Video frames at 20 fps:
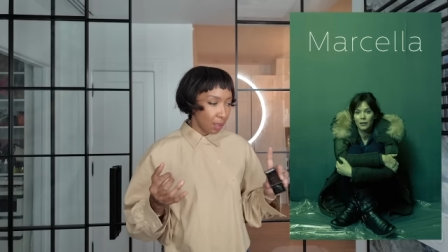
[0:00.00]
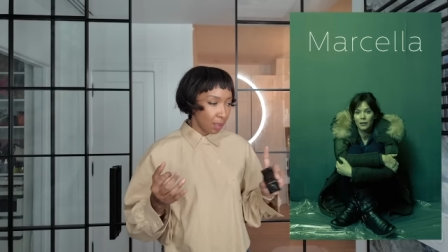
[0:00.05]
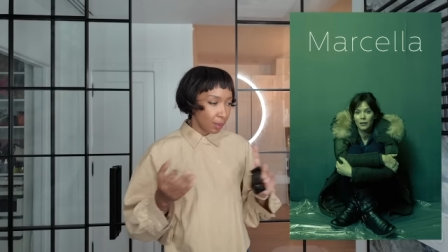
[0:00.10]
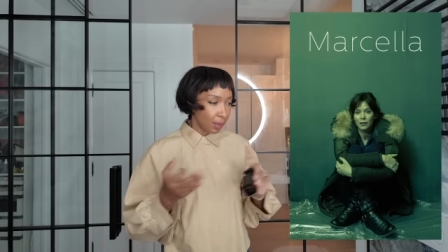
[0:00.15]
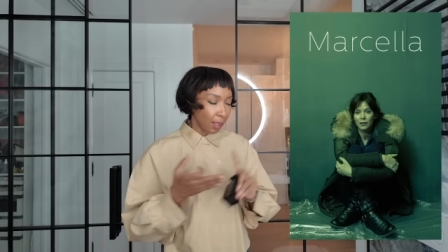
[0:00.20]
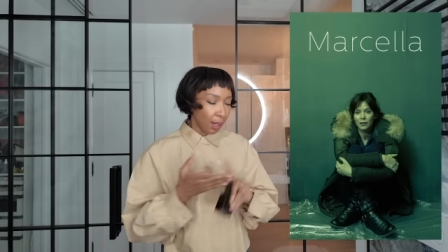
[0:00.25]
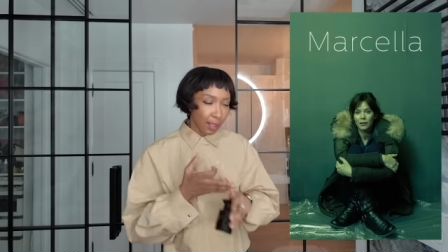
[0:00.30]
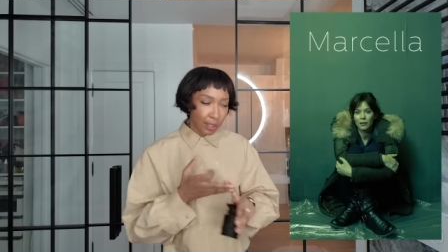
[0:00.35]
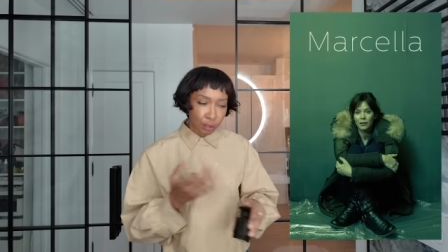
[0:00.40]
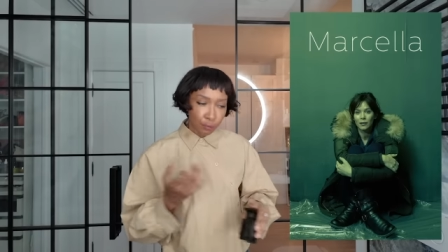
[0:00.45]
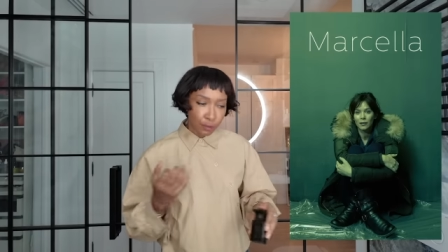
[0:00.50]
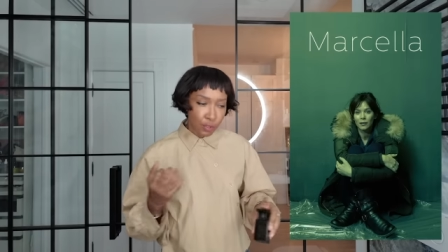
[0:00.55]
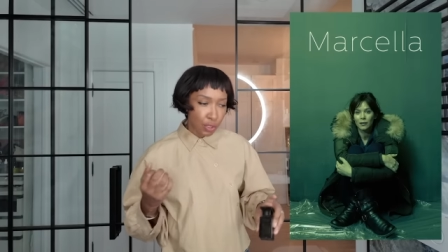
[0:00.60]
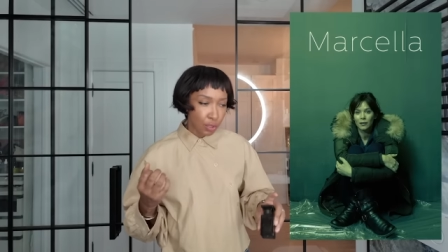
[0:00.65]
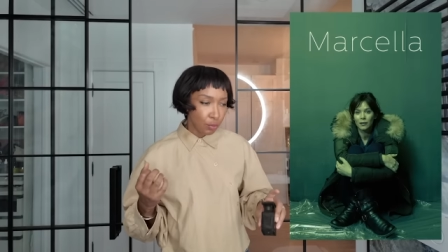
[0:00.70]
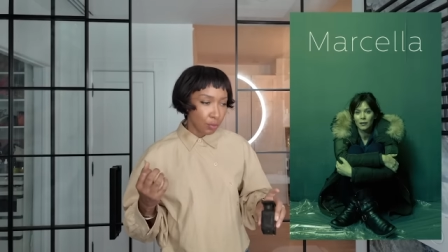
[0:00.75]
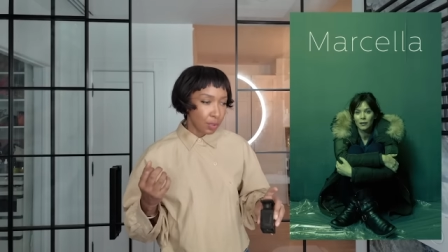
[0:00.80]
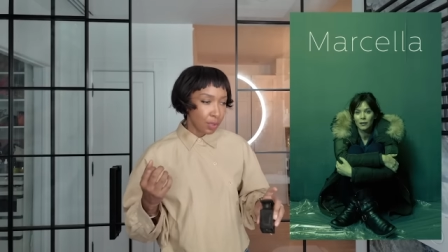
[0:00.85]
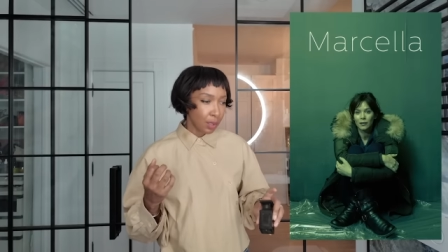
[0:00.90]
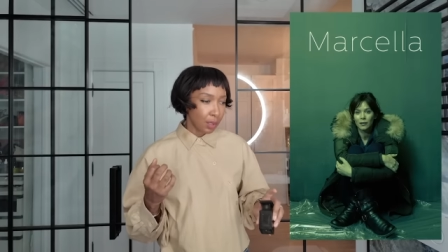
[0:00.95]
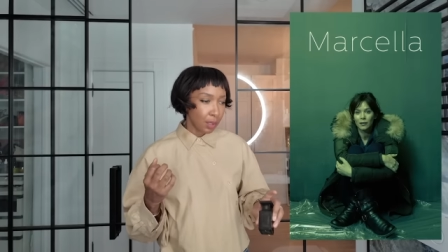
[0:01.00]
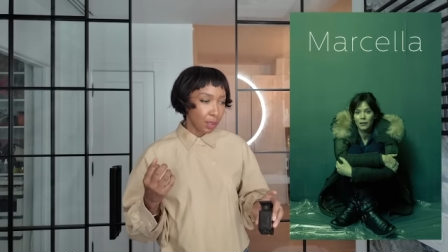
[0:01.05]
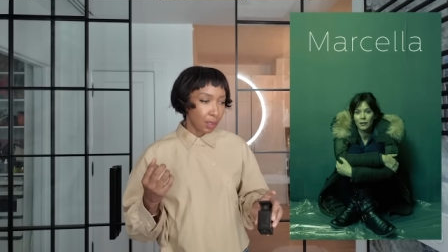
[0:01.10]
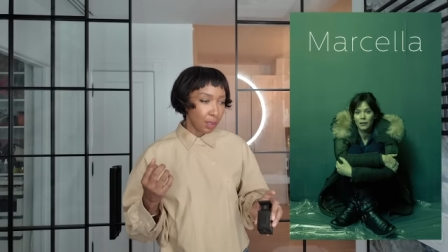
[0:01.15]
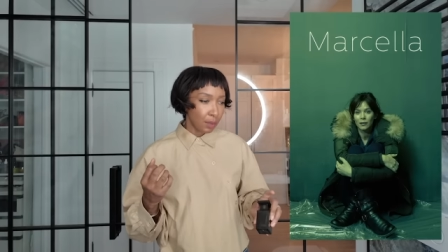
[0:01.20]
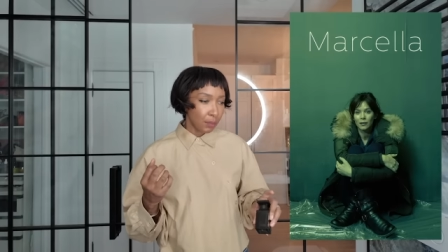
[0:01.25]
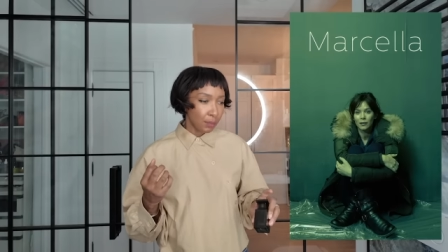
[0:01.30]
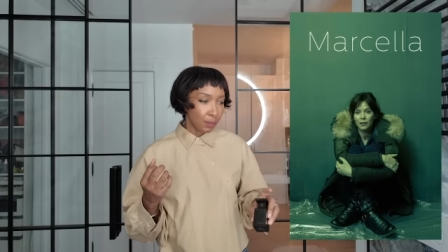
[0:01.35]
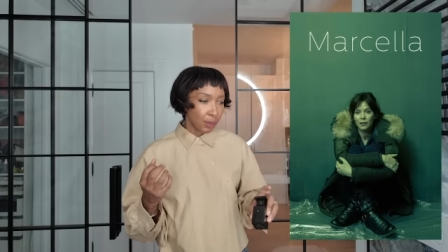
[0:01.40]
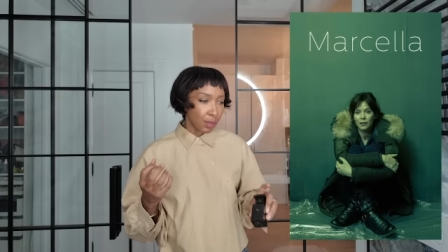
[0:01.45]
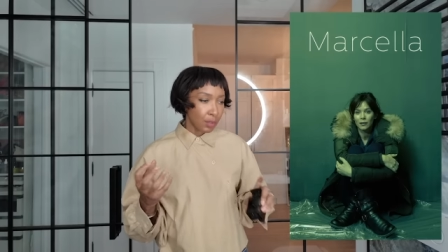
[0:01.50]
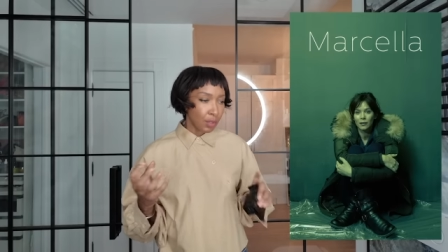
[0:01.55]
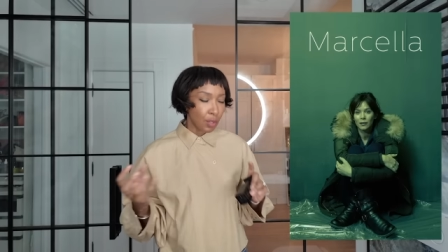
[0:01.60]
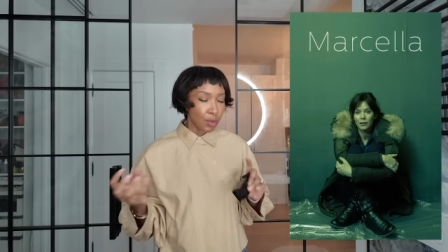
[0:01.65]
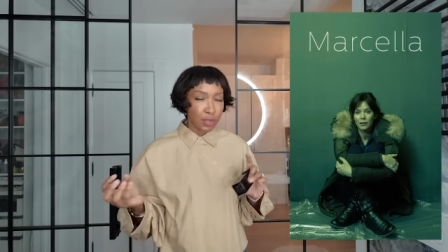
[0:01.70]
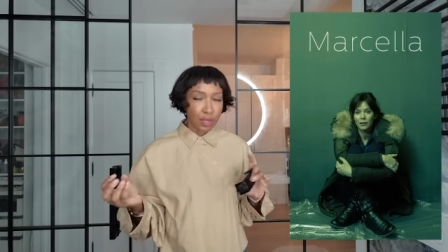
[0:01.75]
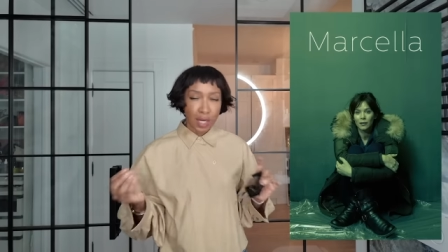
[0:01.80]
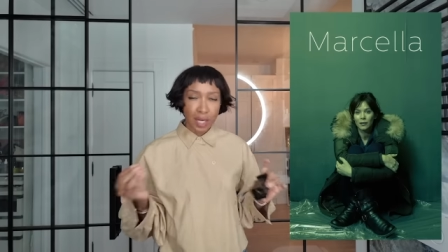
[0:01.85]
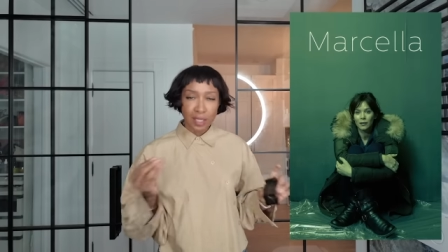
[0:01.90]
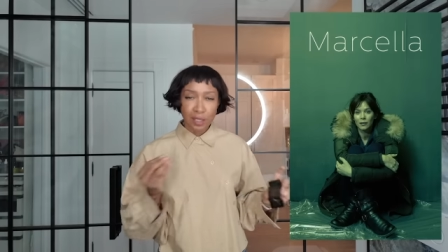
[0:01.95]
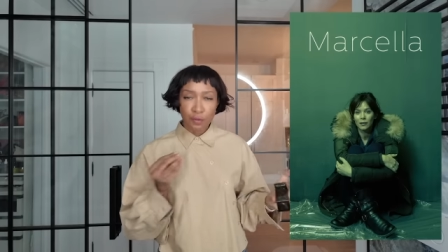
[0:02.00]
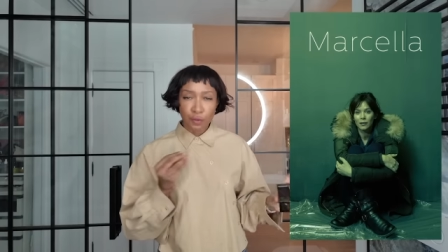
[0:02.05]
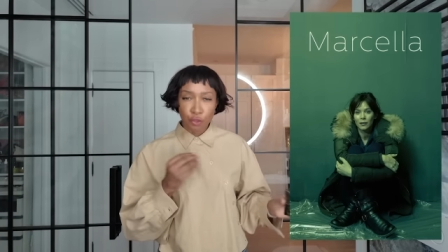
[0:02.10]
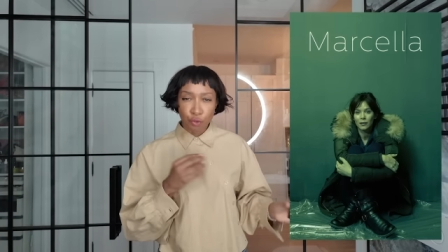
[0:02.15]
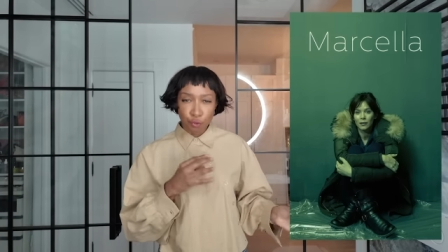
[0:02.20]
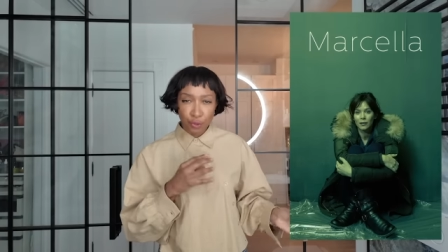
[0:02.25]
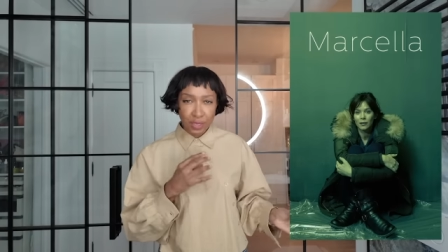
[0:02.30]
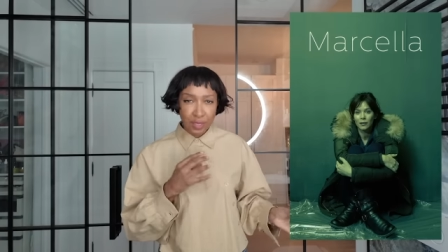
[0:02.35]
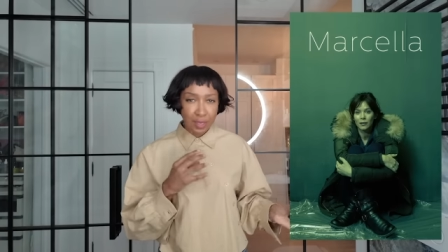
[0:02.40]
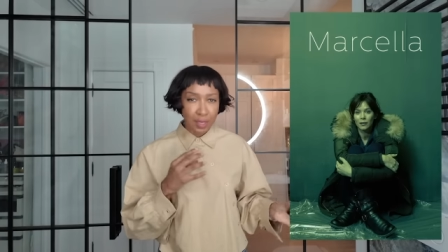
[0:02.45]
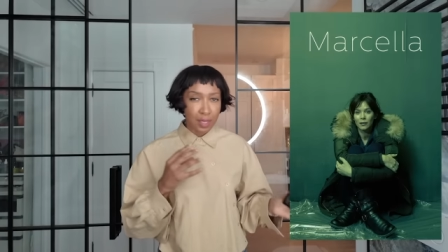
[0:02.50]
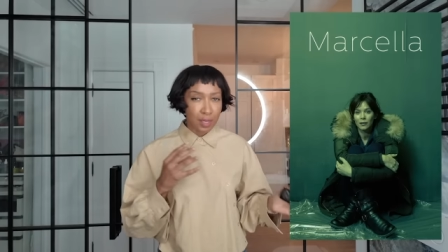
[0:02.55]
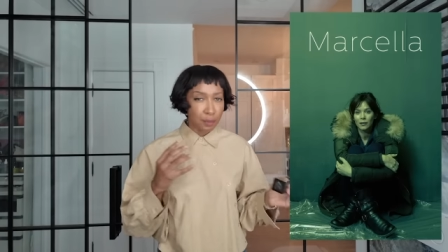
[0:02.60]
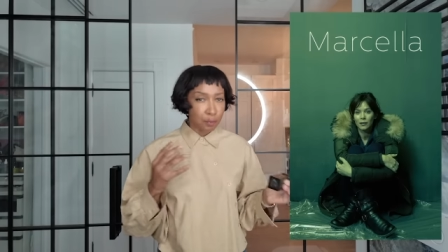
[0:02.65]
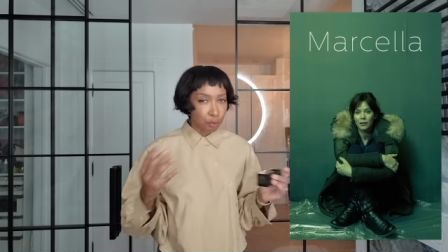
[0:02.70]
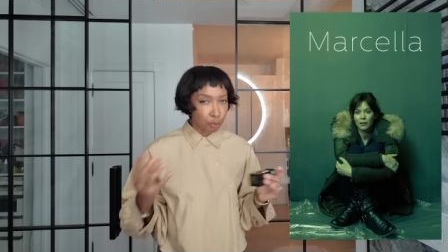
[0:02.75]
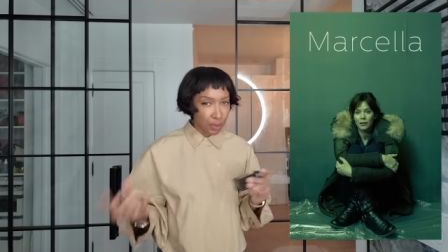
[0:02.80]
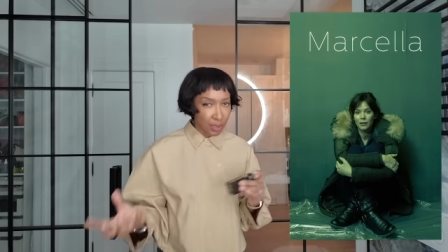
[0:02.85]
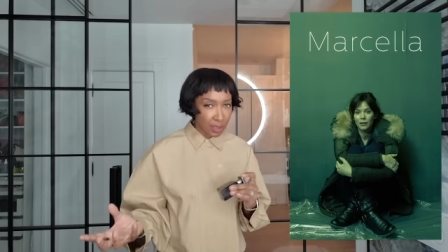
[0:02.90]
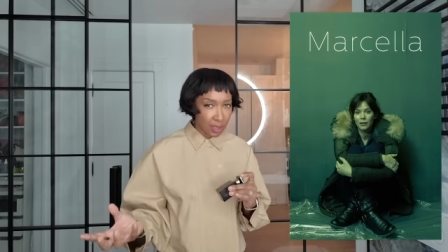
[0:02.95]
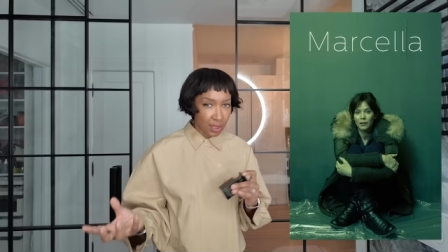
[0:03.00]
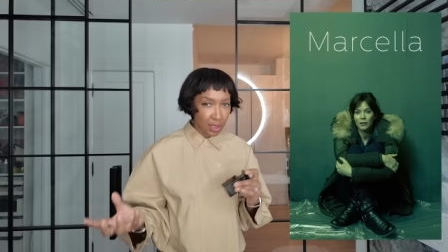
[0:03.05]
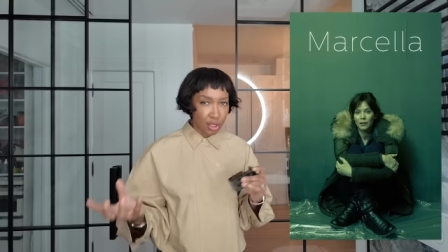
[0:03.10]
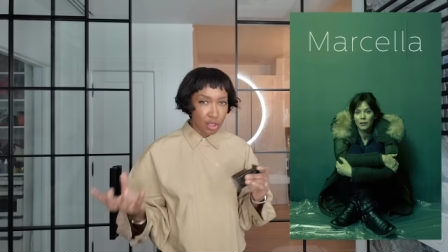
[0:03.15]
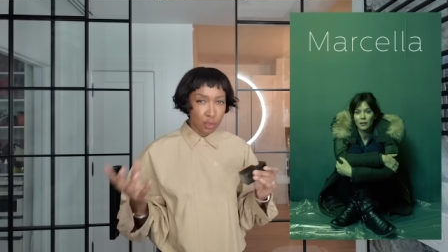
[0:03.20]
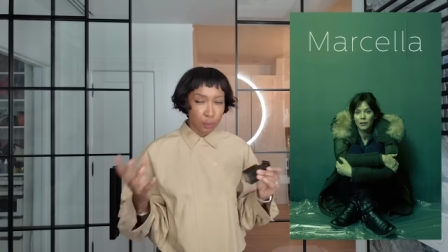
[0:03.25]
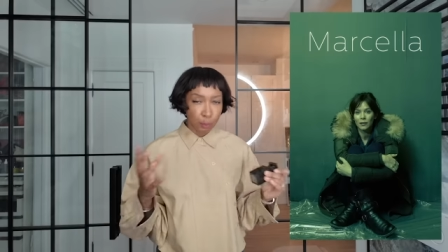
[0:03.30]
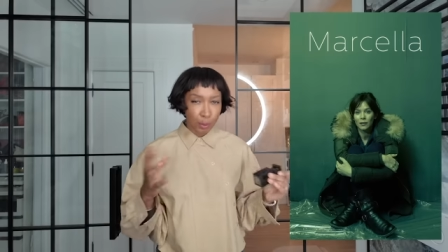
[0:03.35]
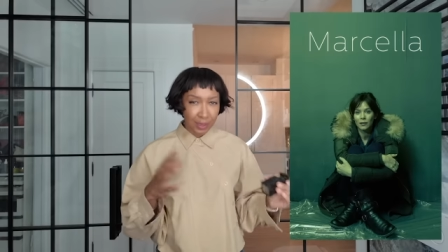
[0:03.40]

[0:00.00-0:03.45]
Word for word: Line of Duty, those kind of gritty British